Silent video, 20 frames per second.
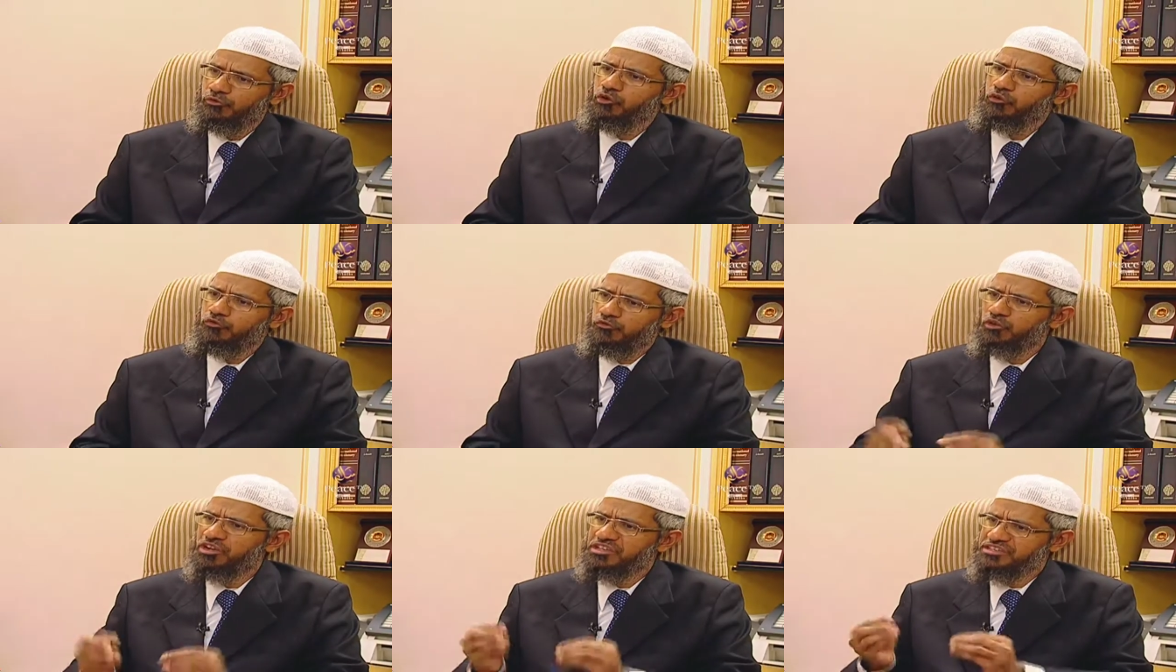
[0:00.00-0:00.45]

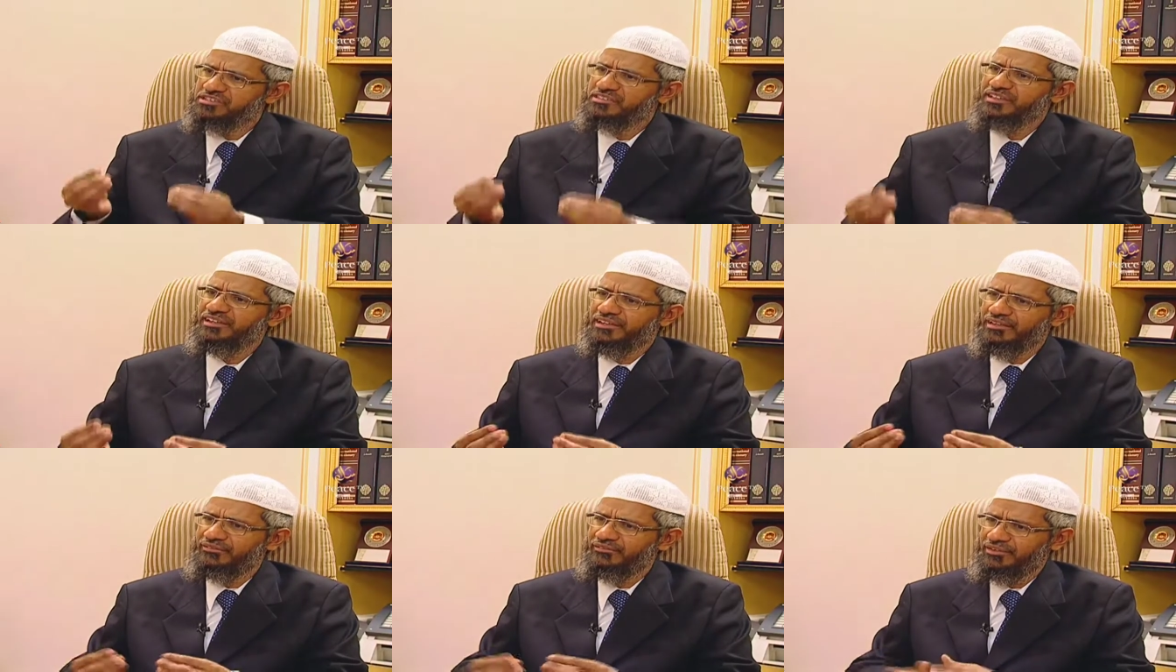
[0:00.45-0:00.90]
What are a few
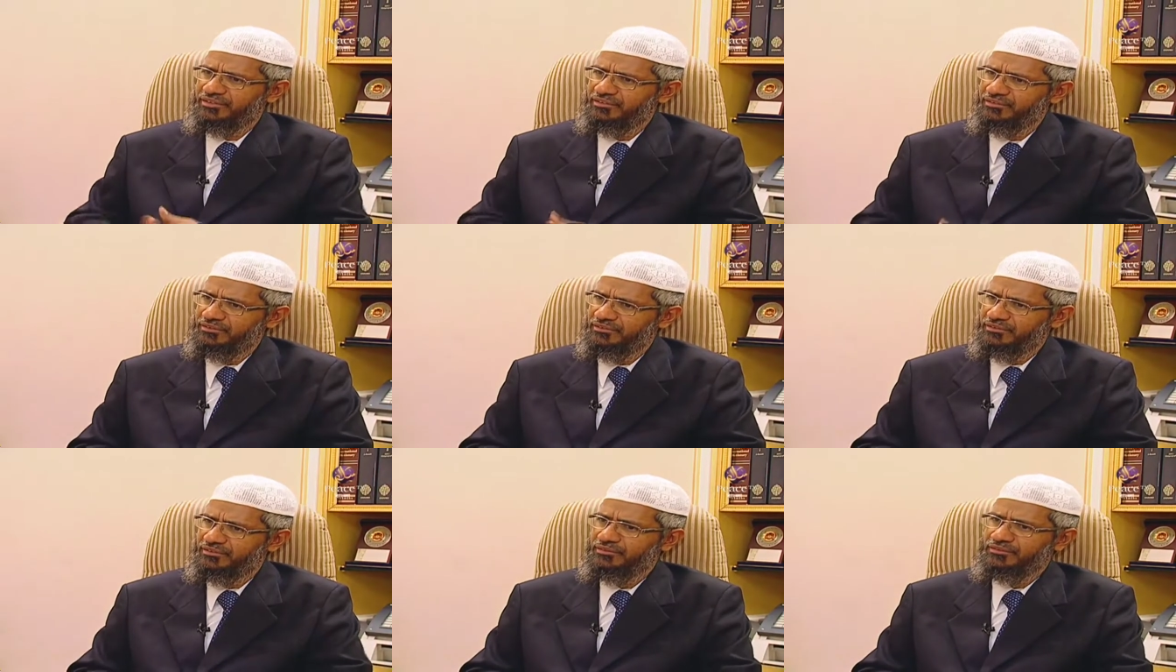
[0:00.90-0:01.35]
lectures that are
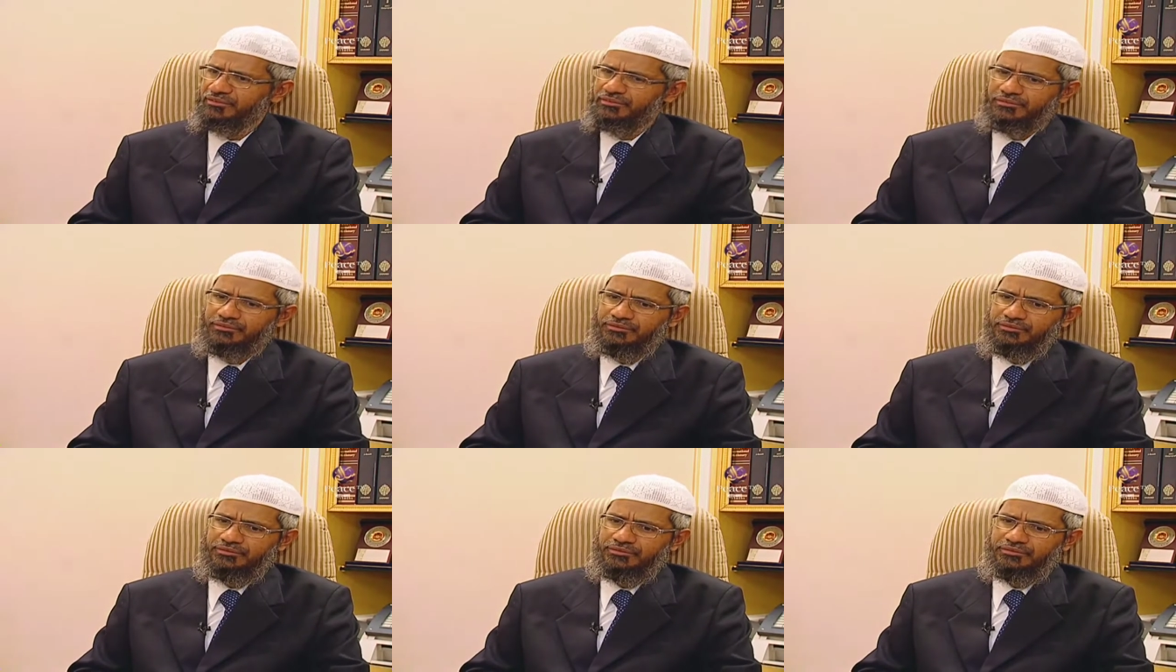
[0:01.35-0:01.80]
given?
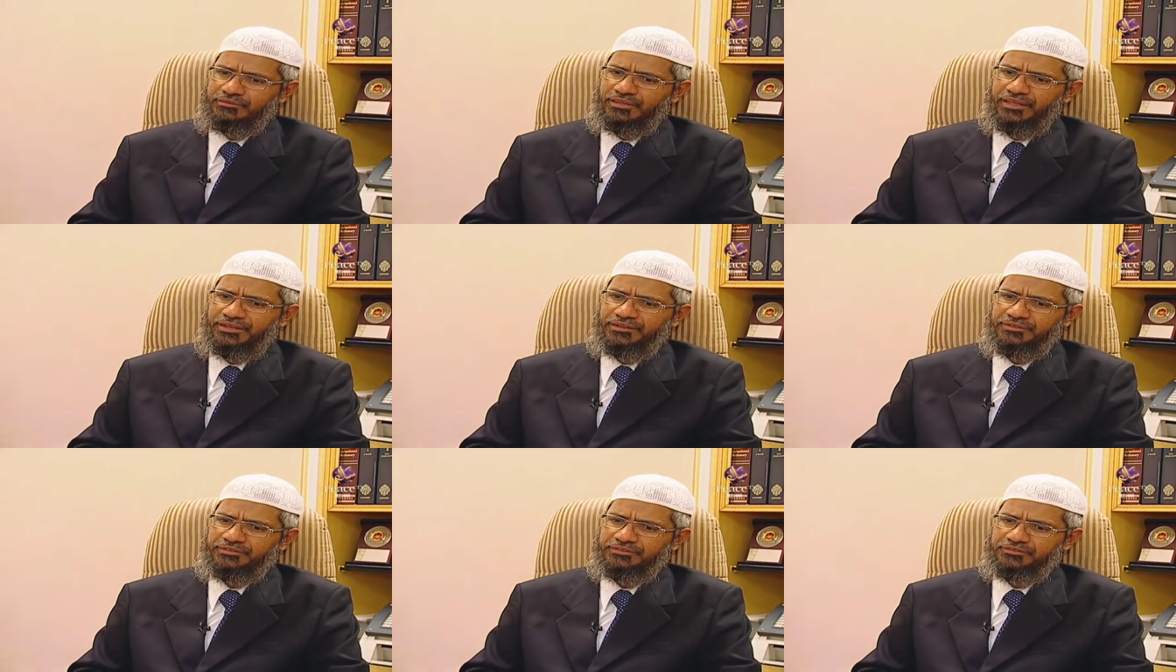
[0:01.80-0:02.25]

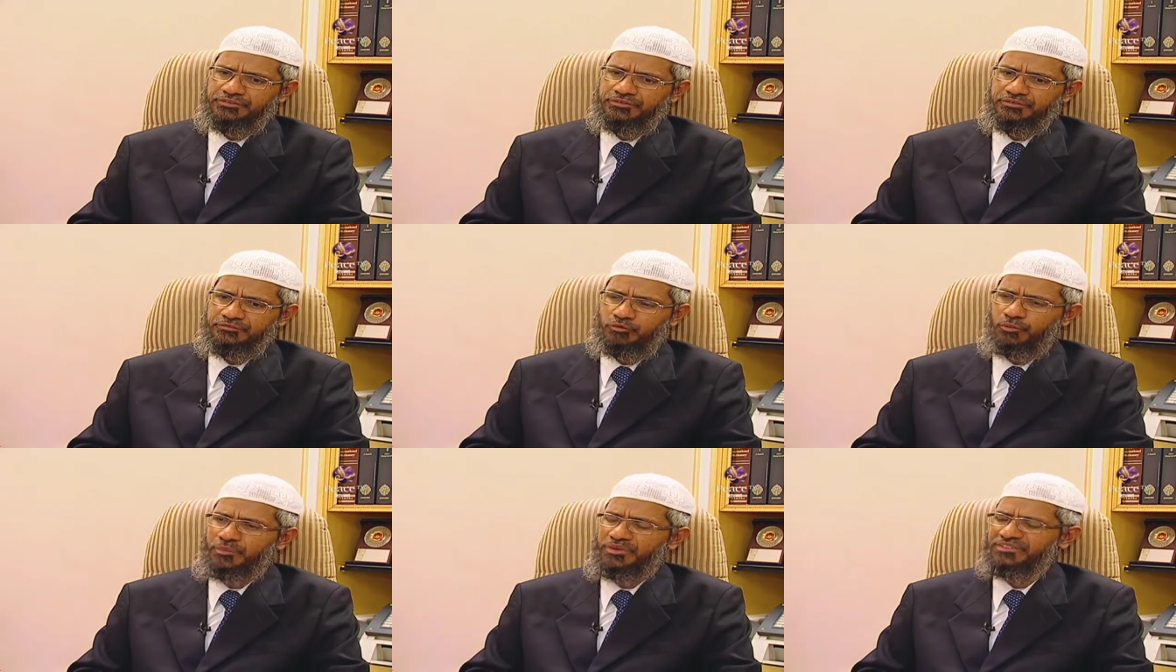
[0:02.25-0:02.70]
That
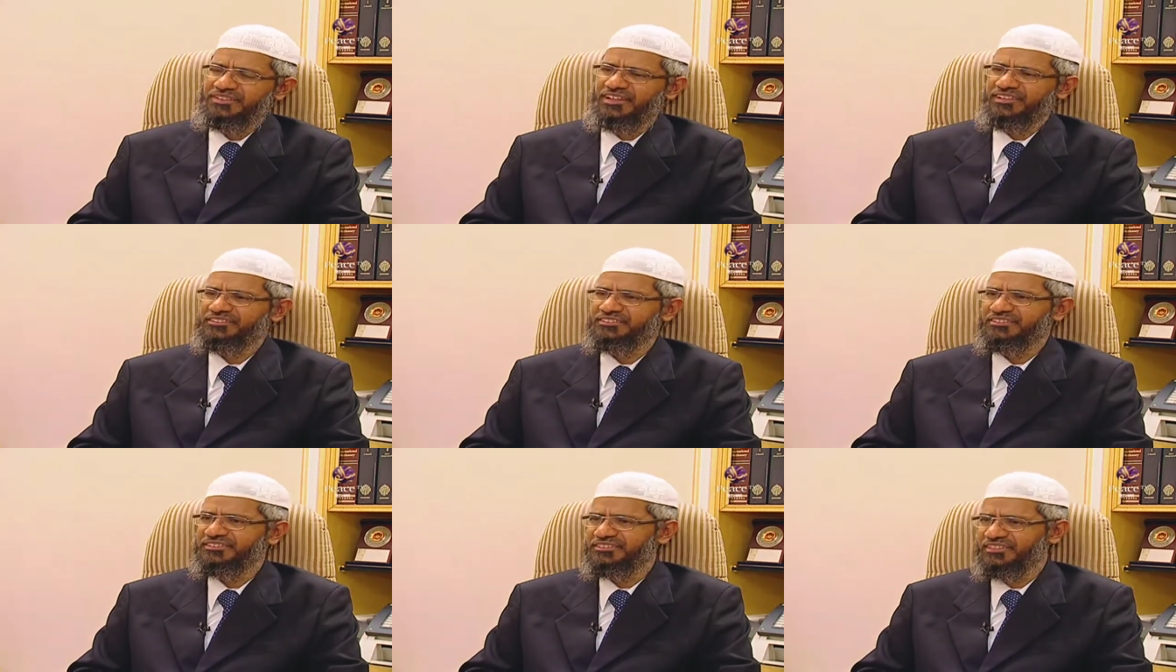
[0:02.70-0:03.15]
is, Women
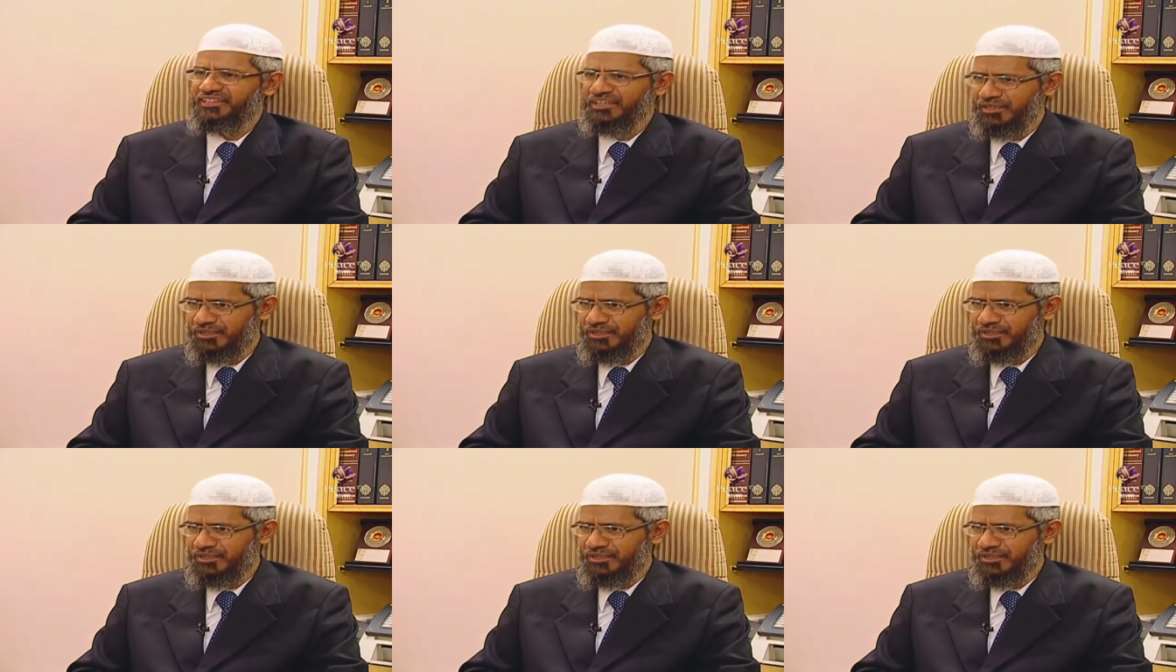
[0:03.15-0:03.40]
in Excellent